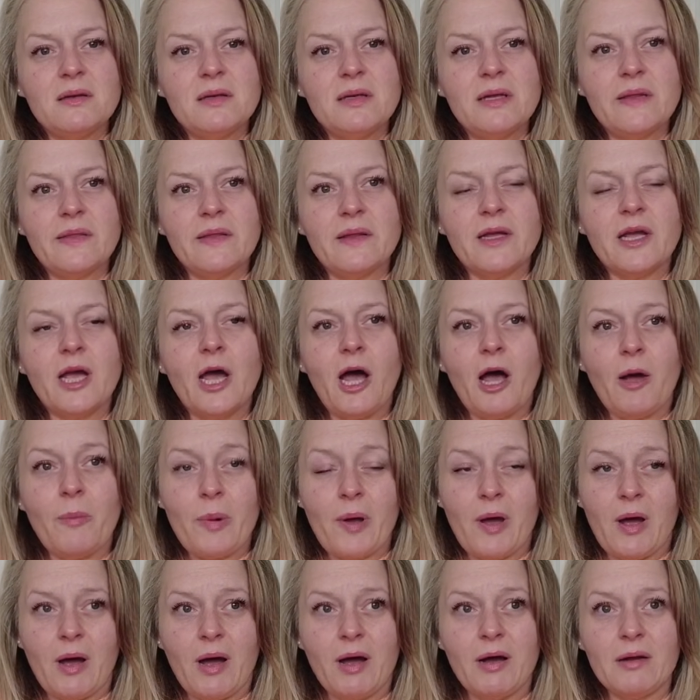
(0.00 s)
in the car
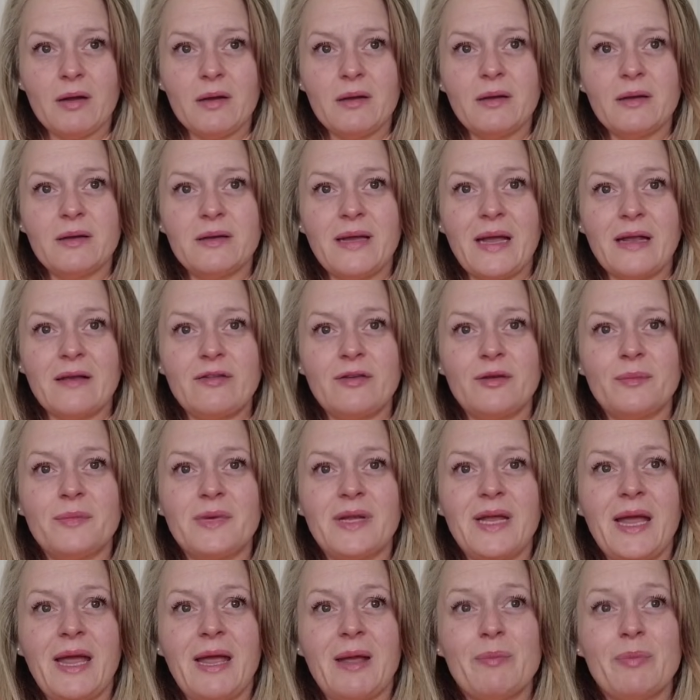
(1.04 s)
park and get some
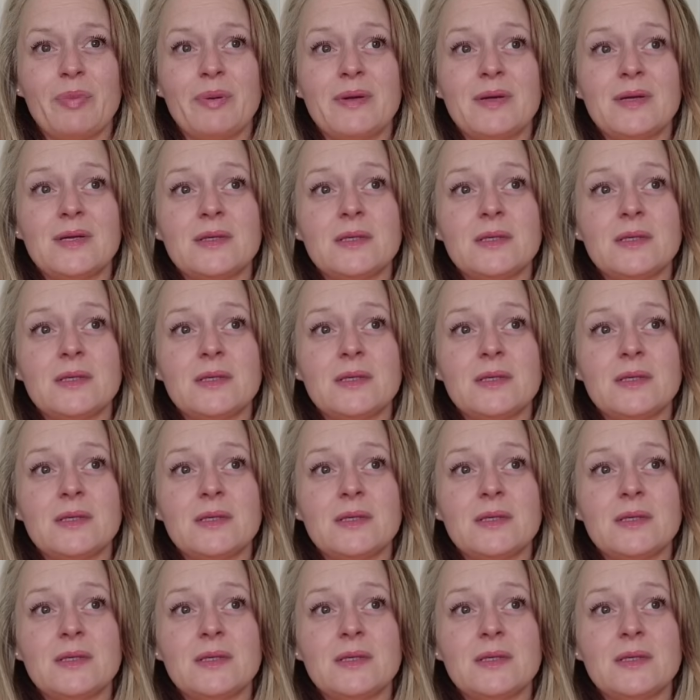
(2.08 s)
kip